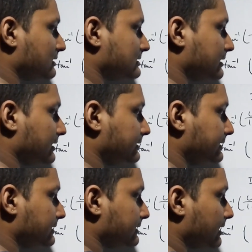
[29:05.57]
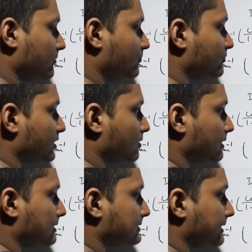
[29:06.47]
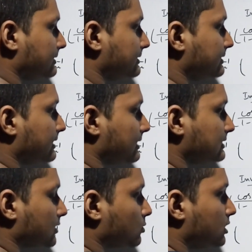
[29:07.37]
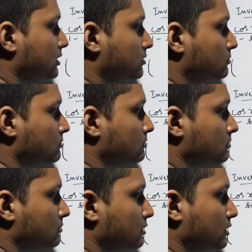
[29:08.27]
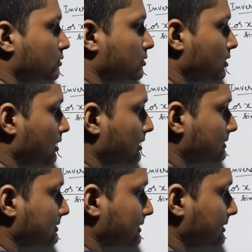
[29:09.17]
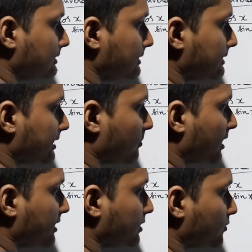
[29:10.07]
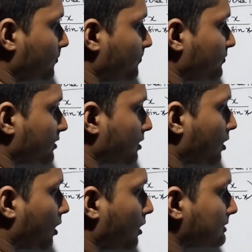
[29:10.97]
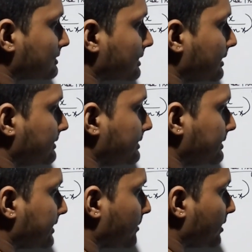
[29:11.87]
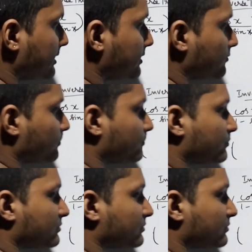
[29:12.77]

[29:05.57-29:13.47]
Sin theta, okay, sin theta is equal to 2 sin theta by 2 cos theta by 2,